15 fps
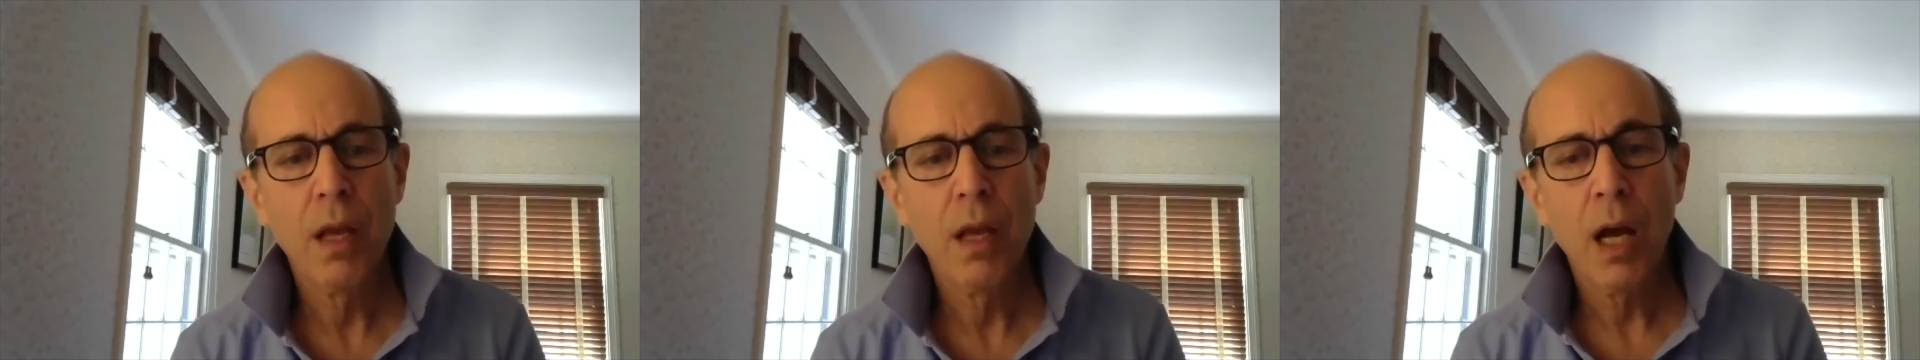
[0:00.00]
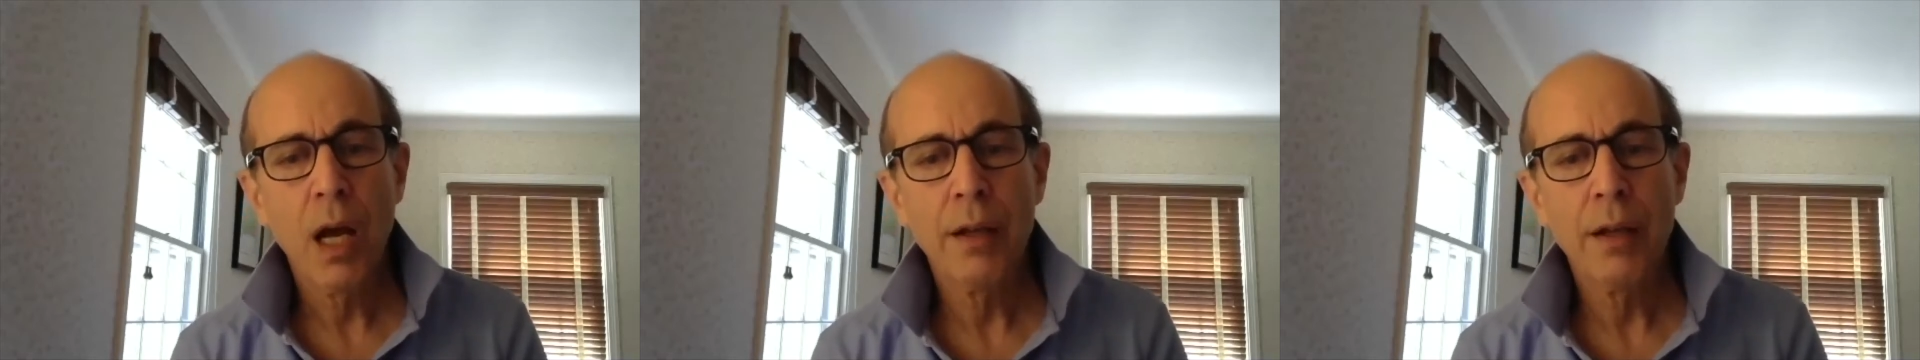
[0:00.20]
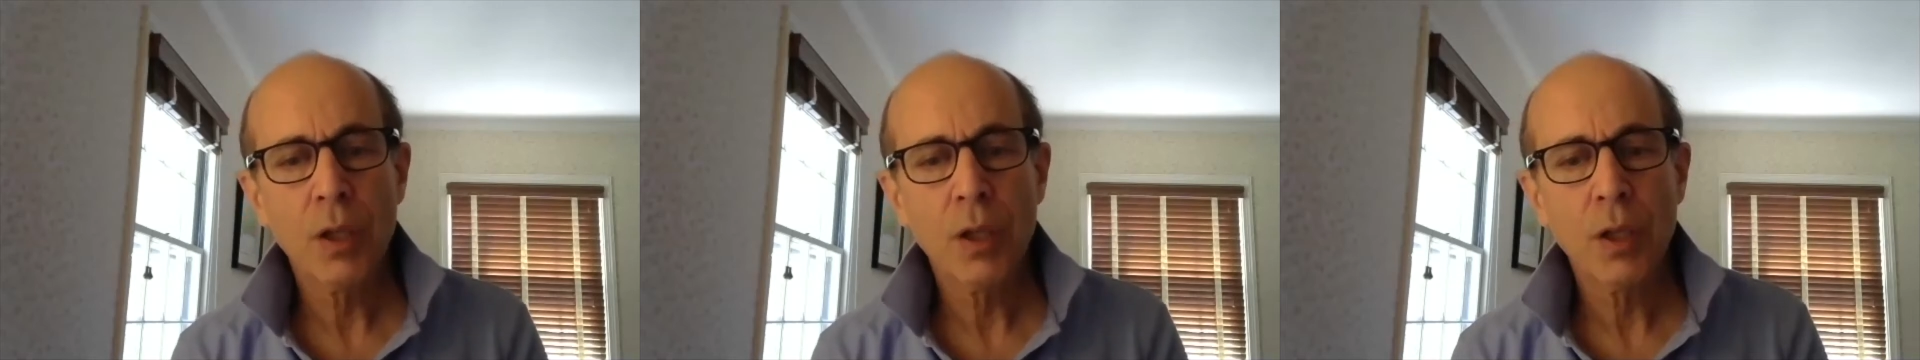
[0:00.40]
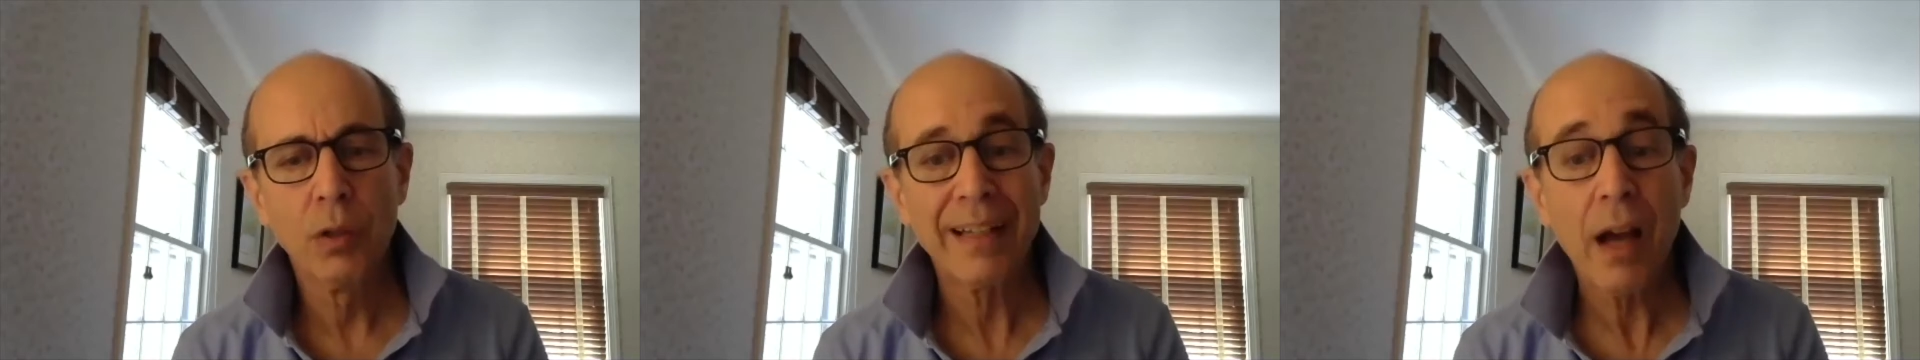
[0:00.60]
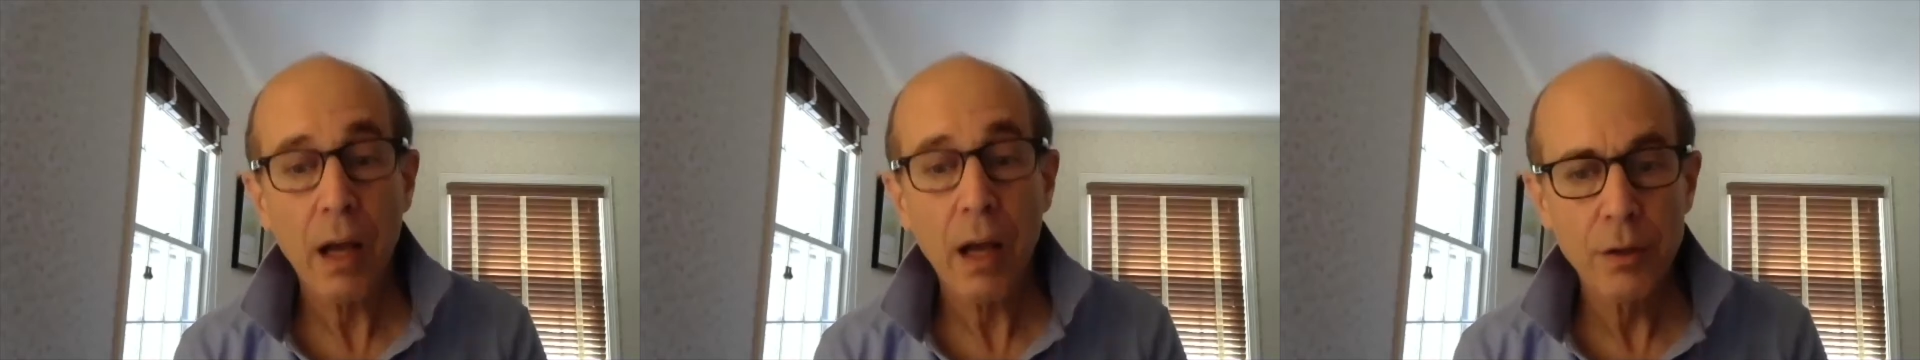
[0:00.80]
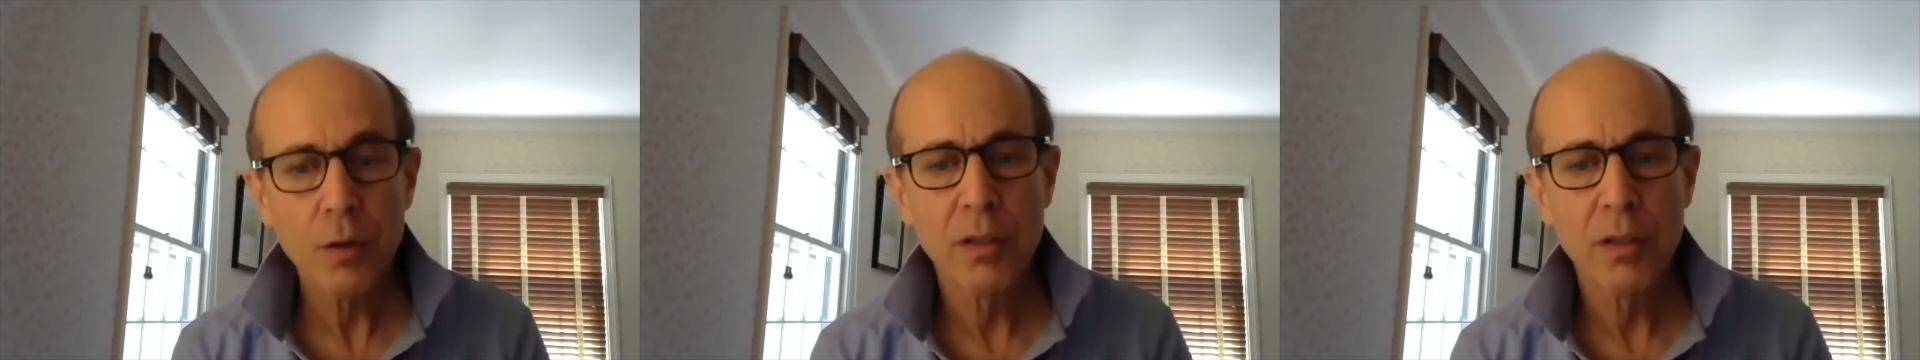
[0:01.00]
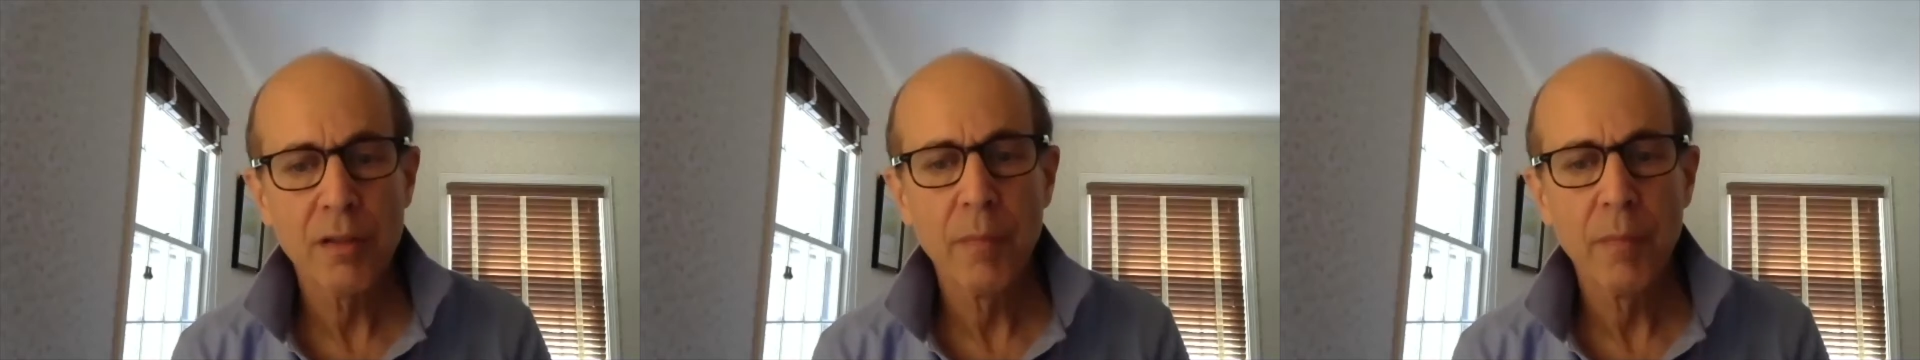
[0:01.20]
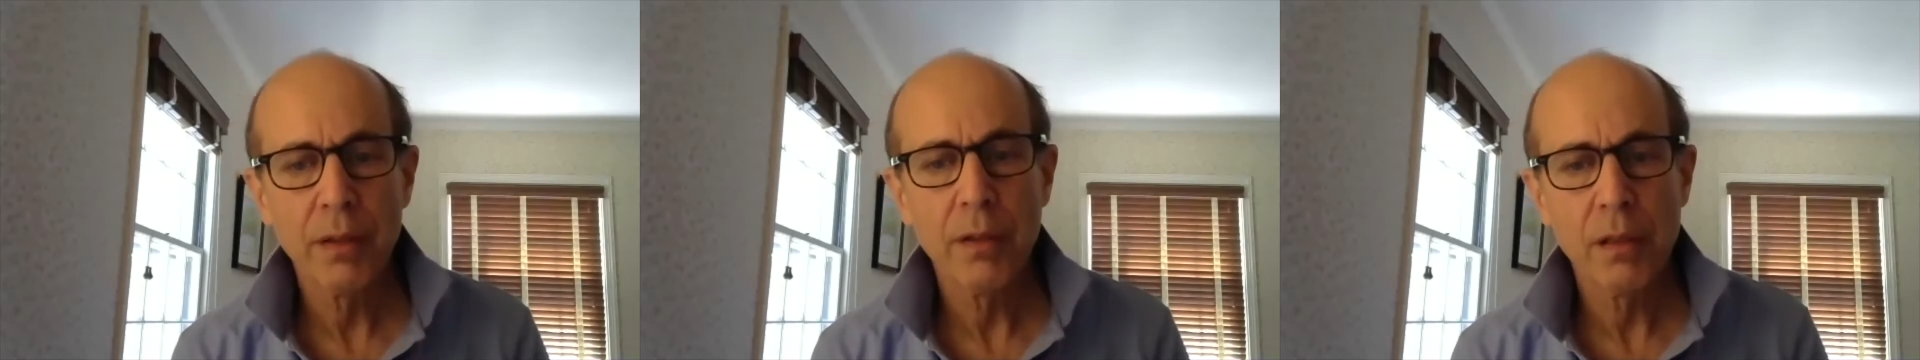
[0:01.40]
totaling hundreds of
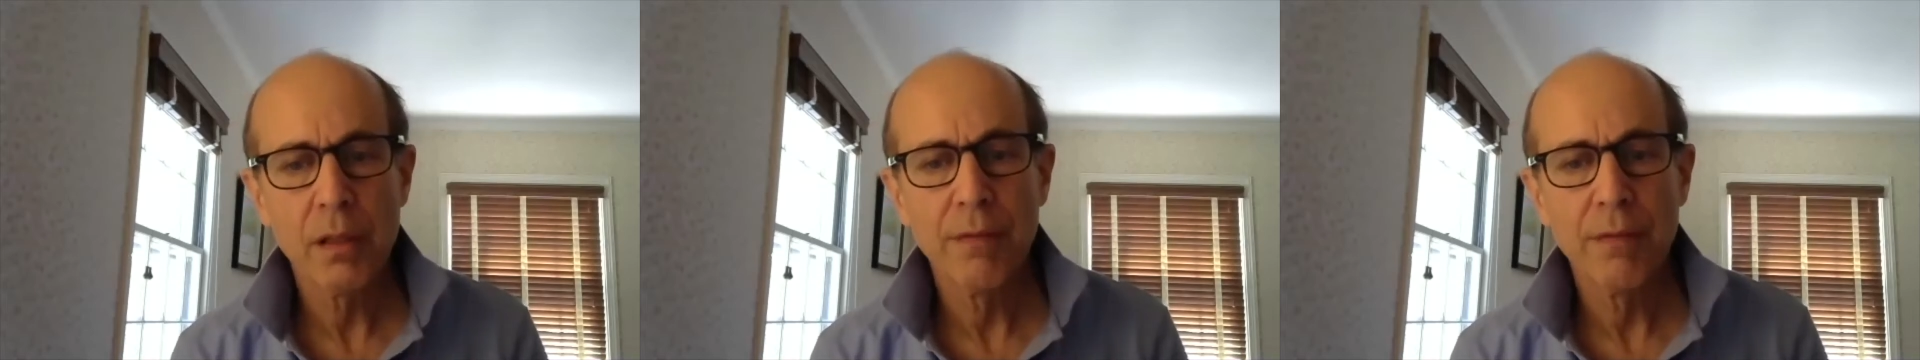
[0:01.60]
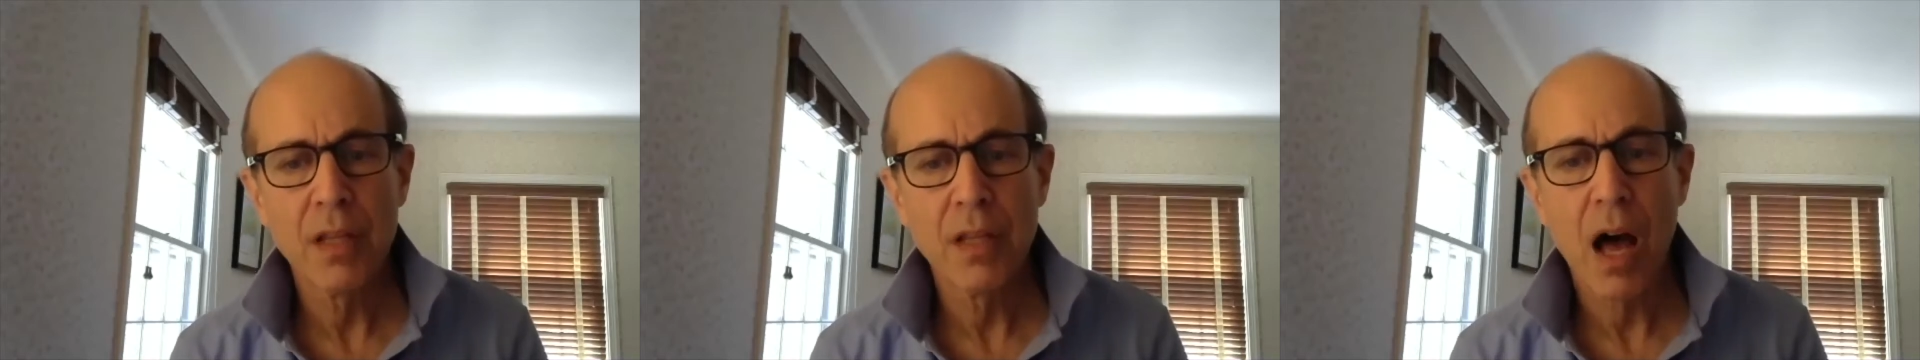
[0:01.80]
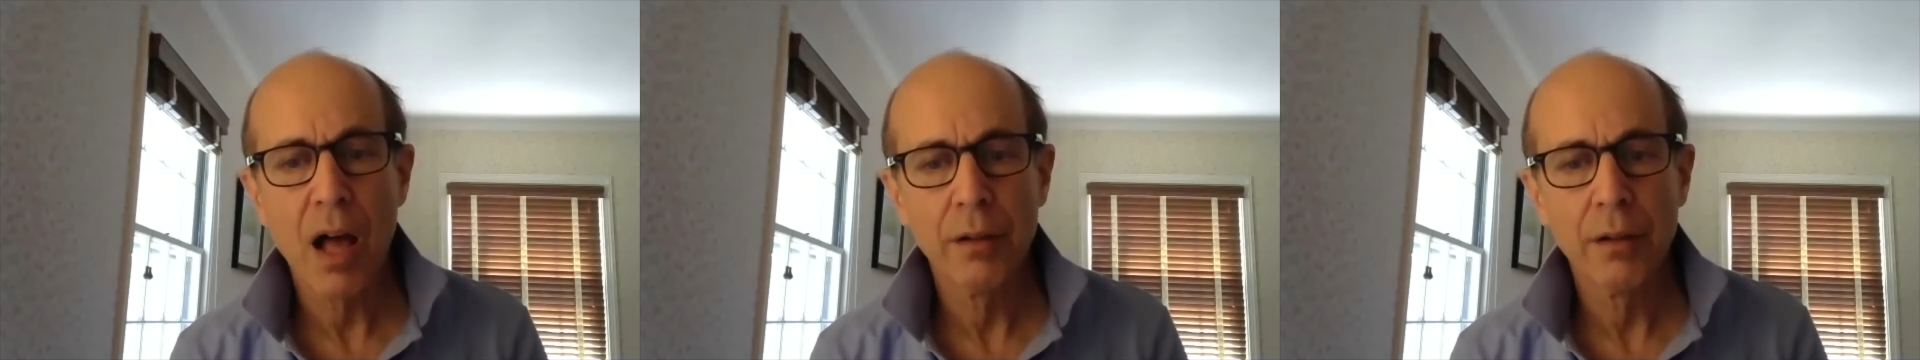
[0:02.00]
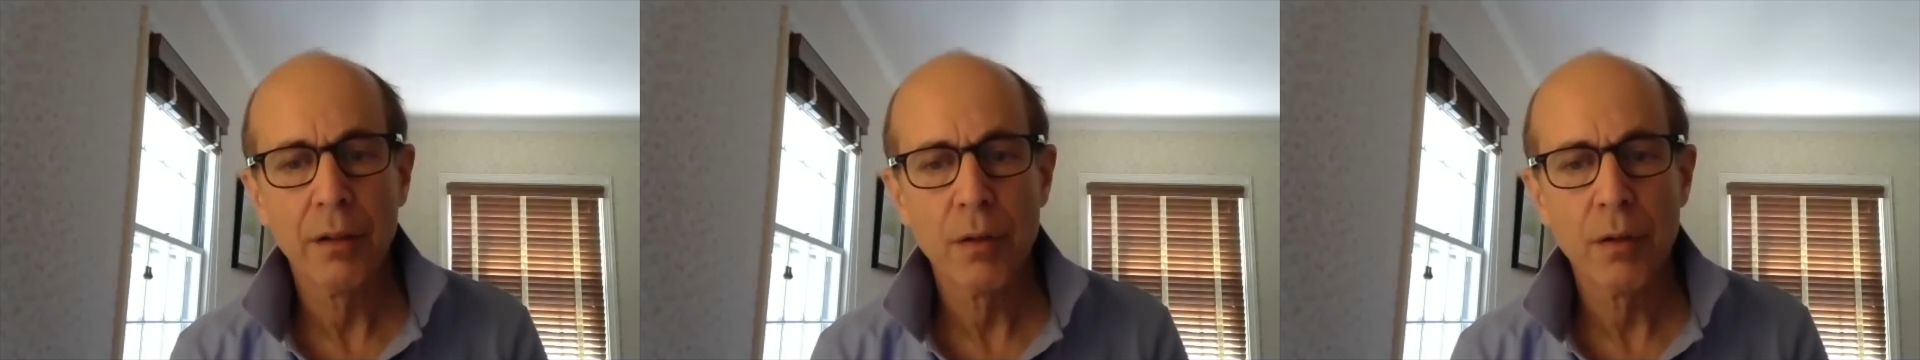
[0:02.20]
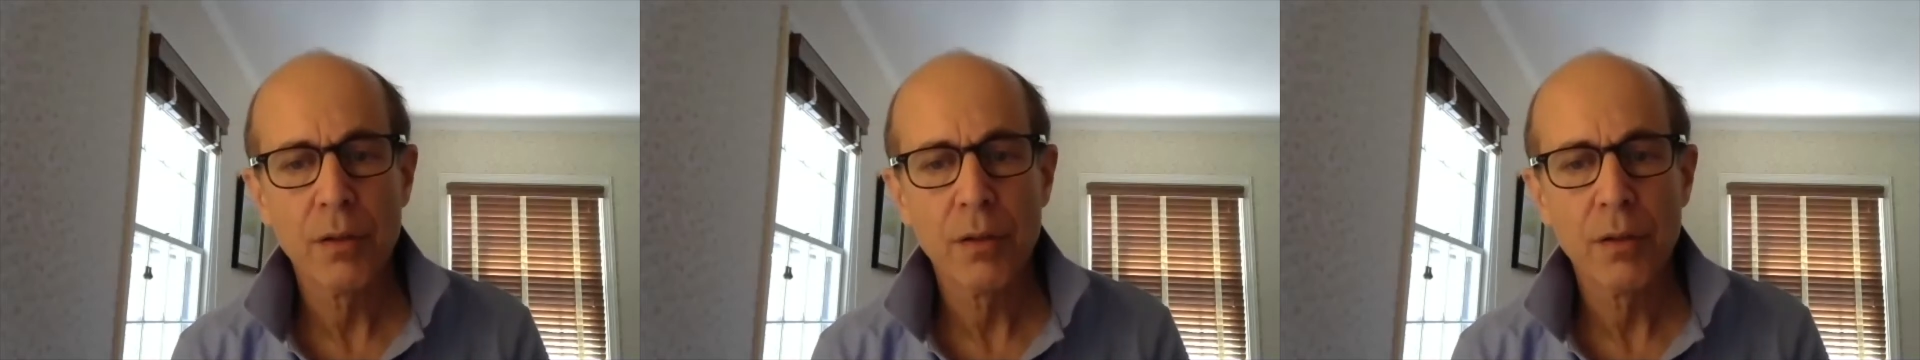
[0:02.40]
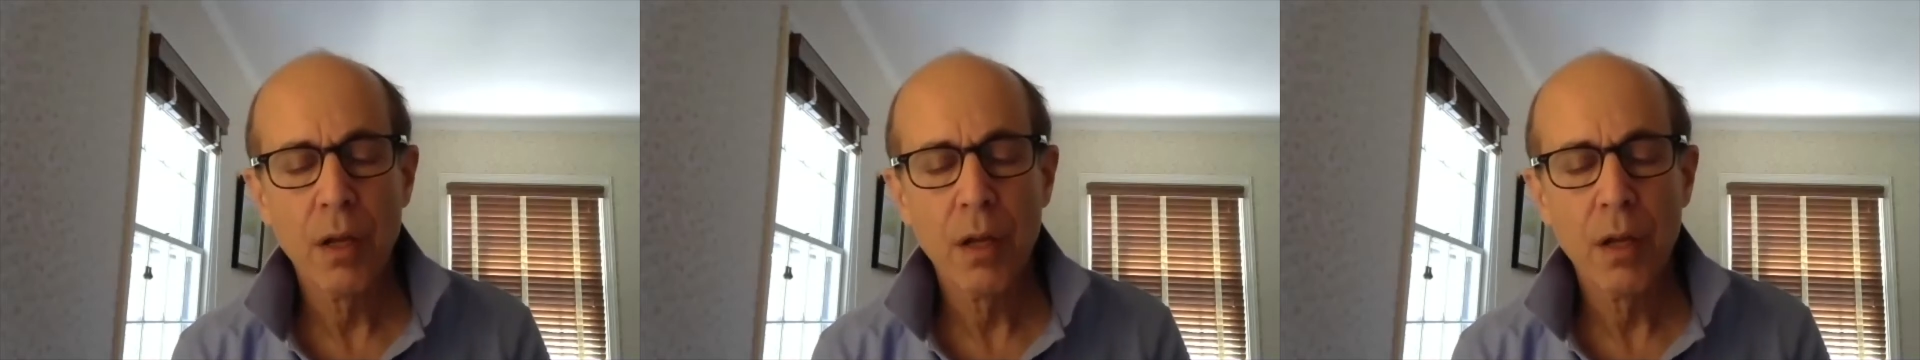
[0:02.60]
millions of dollars